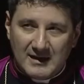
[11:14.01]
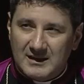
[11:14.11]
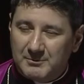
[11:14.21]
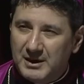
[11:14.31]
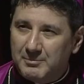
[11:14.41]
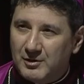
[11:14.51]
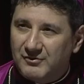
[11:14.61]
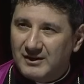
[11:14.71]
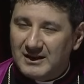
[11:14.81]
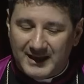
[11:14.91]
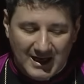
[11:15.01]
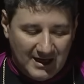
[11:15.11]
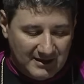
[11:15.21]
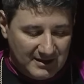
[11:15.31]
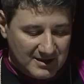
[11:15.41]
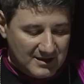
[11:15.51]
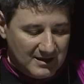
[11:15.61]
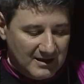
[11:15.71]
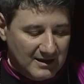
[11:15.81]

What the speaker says: To be perfectly honest,